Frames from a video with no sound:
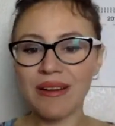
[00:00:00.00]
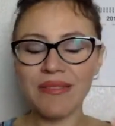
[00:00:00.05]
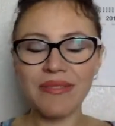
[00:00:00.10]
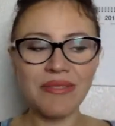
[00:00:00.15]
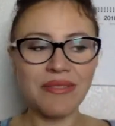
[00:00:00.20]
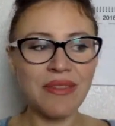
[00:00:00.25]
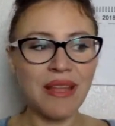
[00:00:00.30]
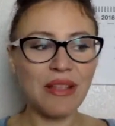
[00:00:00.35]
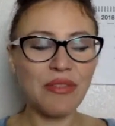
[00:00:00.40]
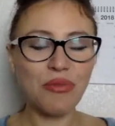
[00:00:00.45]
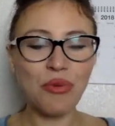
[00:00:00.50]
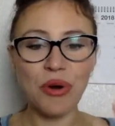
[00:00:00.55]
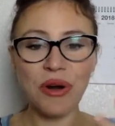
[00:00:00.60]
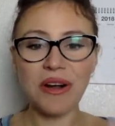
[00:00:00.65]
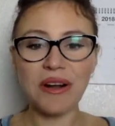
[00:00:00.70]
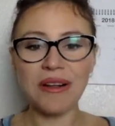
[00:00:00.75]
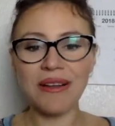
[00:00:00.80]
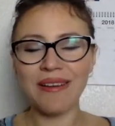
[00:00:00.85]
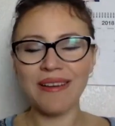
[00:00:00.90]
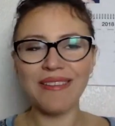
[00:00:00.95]

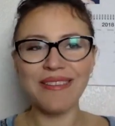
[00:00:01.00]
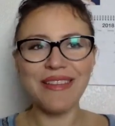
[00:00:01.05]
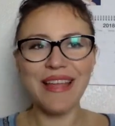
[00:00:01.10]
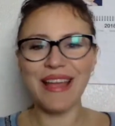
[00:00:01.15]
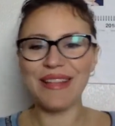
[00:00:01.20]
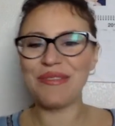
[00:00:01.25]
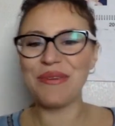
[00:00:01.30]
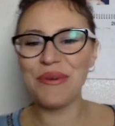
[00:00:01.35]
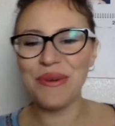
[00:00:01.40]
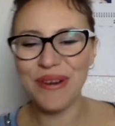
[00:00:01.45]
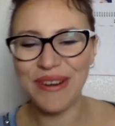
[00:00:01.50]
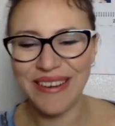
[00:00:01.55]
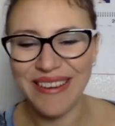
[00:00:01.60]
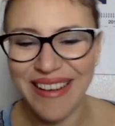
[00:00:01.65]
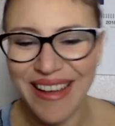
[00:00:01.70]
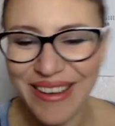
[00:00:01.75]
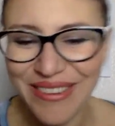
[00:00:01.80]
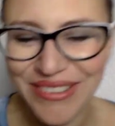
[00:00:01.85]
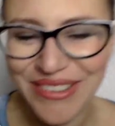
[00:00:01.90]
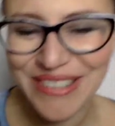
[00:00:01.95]
network,
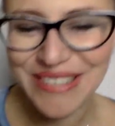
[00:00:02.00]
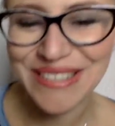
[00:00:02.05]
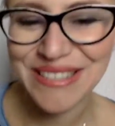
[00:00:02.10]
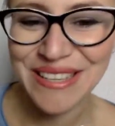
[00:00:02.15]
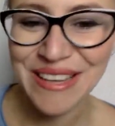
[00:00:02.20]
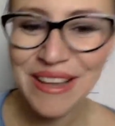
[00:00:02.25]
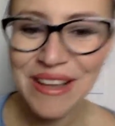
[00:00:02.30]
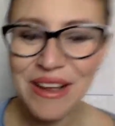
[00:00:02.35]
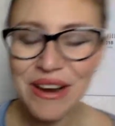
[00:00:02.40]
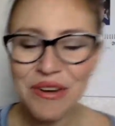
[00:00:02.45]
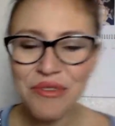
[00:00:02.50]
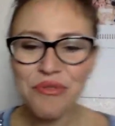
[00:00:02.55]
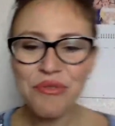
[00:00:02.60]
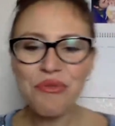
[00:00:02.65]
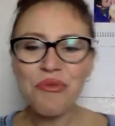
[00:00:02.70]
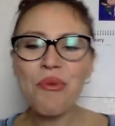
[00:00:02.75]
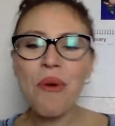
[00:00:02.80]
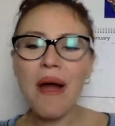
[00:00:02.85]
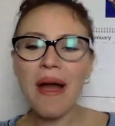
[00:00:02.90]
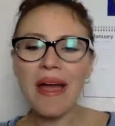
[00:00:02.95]
how do I say,
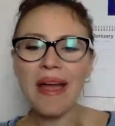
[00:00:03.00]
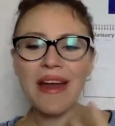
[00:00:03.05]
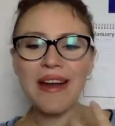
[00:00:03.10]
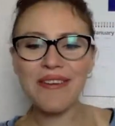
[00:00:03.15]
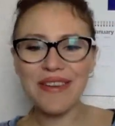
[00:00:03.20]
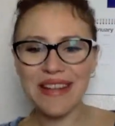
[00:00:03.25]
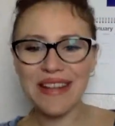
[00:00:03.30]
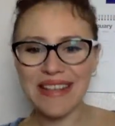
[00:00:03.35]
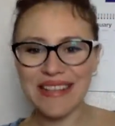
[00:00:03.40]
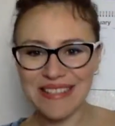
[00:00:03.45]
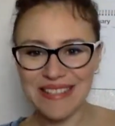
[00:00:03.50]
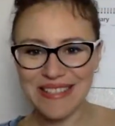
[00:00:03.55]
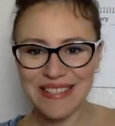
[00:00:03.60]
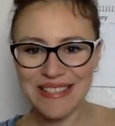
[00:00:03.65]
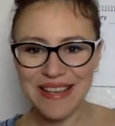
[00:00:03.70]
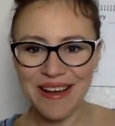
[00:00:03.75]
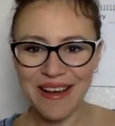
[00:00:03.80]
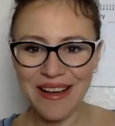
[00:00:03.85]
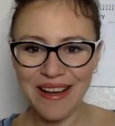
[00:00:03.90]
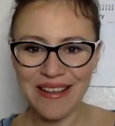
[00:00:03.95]
wiring
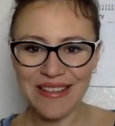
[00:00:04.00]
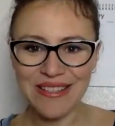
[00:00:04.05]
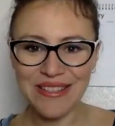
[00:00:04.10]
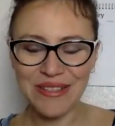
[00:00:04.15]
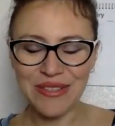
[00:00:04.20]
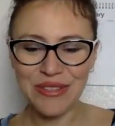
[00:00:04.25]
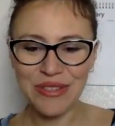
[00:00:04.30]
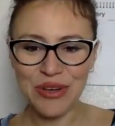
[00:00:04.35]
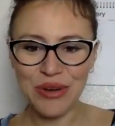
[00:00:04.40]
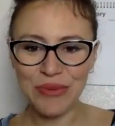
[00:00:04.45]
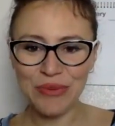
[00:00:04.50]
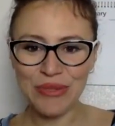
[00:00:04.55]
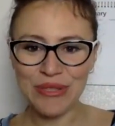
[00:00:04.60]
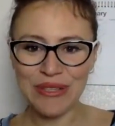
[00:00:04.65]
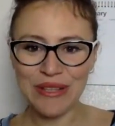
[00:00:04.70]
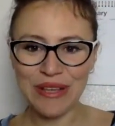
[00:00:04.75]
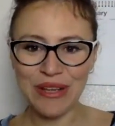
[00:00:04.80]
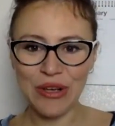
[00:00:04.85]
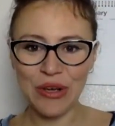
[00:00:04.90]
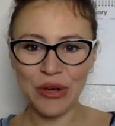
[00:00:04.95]
inside. So it's almost
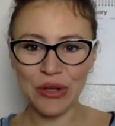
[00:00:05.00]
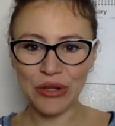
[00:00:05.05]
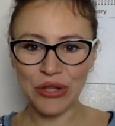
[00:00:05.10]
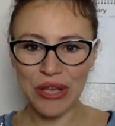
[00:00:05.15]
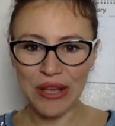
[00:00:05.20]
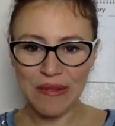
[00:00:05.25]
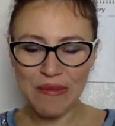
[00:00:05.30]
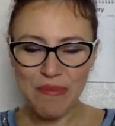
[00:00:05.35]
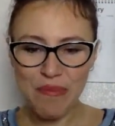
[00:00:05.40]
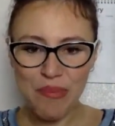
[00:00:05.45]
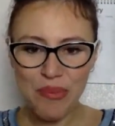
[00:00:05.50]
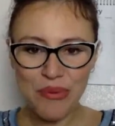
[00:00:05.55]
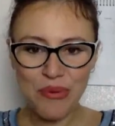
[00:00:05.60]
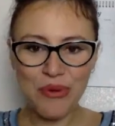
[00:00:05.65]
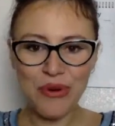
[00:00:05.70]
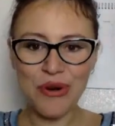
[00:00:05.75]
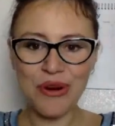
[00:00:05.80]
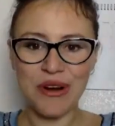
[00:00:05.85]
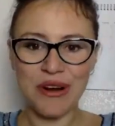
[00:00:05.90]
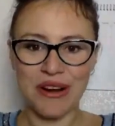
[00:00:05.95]
like God can
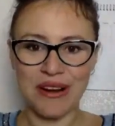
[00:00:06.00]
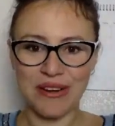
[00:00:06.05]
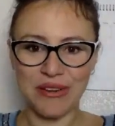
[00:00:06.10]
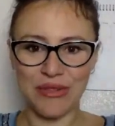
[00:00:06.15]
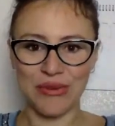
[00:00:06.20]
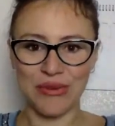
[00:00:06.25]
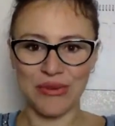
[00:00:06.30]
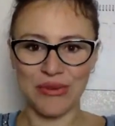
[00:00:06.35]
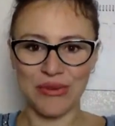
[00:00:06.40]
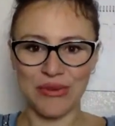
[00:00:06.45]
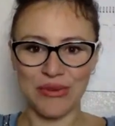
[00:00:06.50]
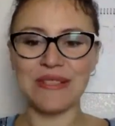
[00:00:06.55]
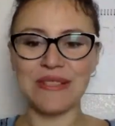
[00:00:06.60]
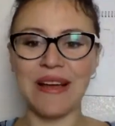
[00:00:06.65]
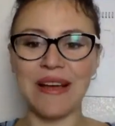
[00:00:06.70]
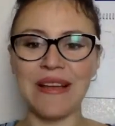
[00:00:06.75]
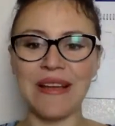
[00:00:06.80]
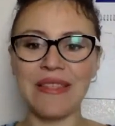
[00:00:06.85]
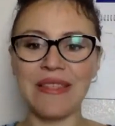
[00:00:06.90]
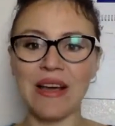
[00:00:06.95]
pour through this
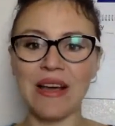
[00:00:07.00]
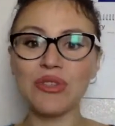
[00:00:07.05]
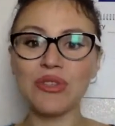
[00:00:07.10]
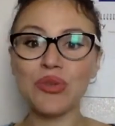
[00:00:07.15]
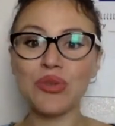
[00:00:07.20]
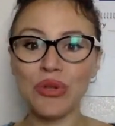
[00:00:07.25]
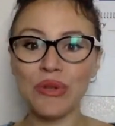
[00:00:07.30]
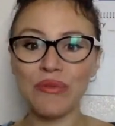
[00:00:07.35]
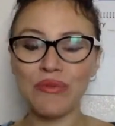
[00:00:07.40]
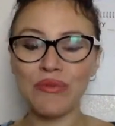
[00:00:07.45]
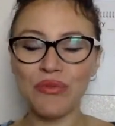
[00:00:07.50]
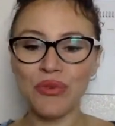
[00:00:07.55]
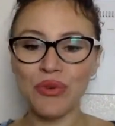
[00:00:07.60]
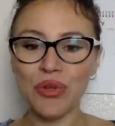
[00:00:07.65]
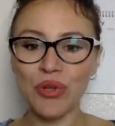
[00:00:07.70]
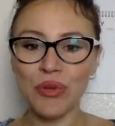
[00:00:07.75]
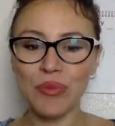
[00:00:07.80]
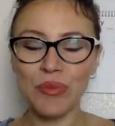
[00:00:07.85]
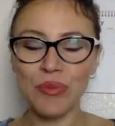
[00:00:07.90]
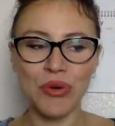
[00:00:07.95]
9th house, through the
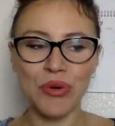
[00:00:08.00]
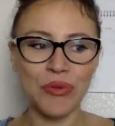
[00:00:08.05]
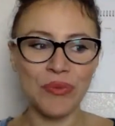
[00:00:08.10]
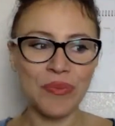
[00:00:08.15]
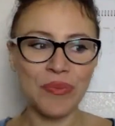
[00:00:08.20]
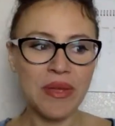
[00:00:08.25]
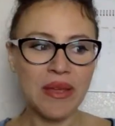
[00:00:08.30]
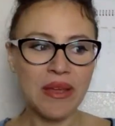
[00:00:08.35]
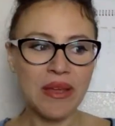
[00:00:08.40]
full moon,